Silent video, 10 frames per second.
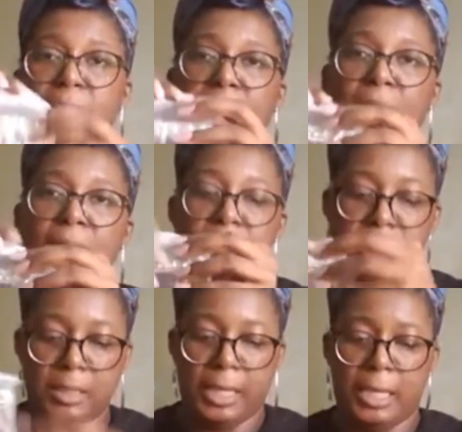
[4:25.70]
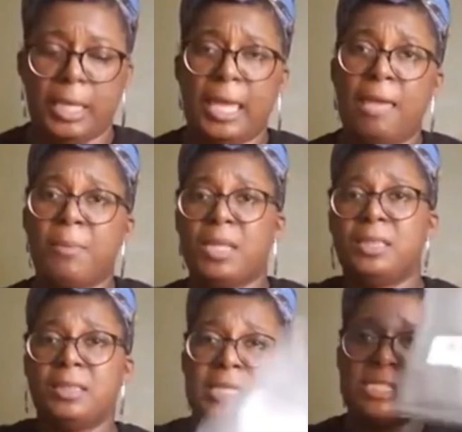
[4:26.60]
It comes in like, it came
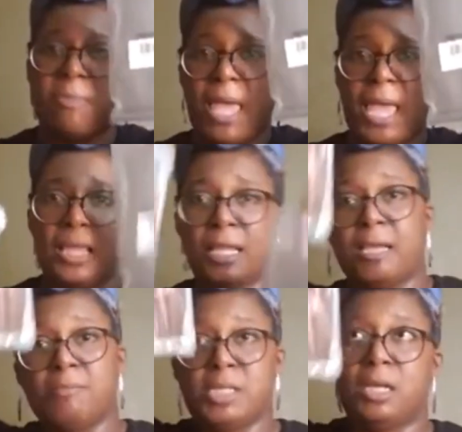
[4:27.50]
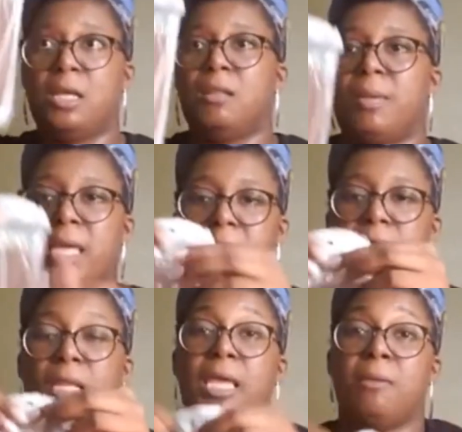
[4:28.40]
in this bag and it comes in another bag.
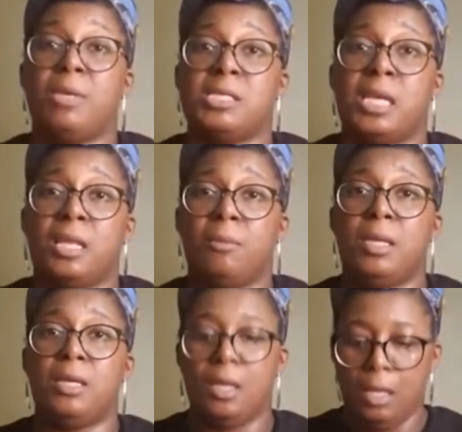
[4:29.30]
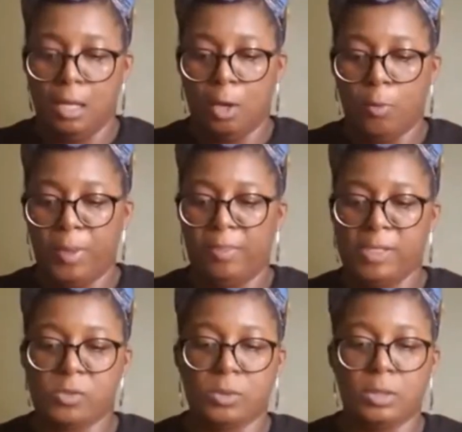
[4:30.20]
So like, give me a second, let me open
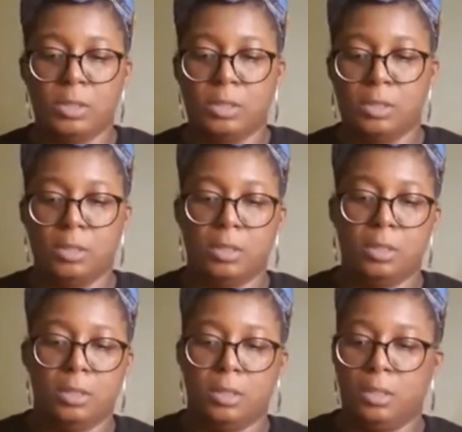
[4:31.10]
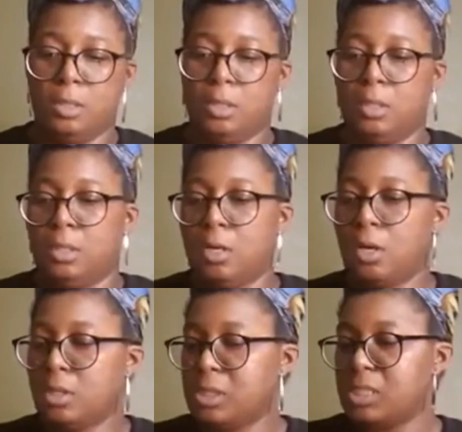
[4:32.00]
this one.
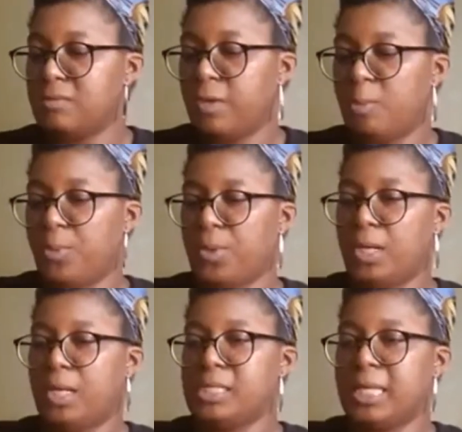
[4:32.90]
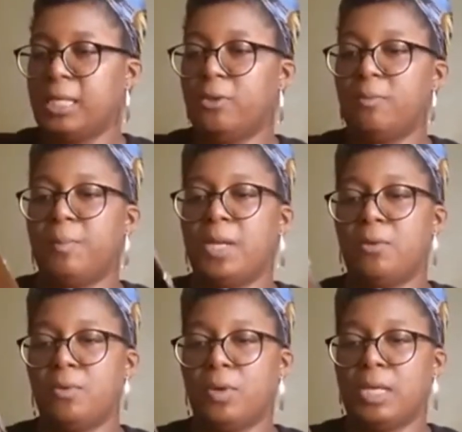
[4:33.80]
Oh, this is very pretty. It's like a little
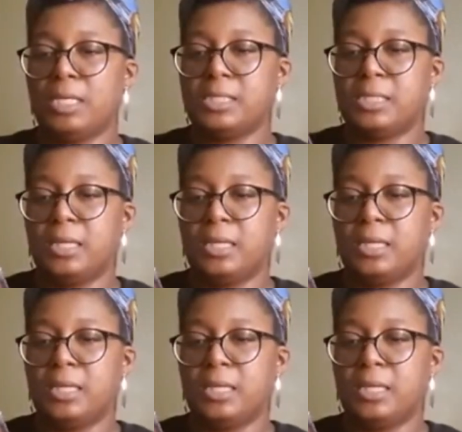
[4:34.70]
mirror on it.